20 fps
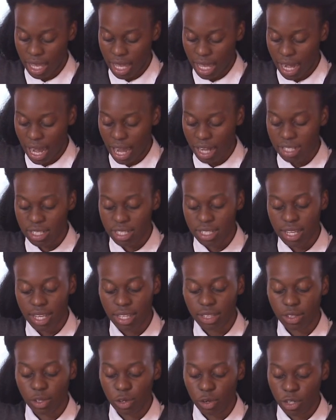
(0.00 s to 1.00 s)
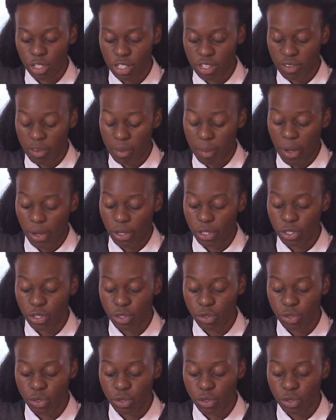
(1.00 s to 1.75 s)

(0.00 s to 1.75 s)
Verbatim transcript: It had to take the loss of about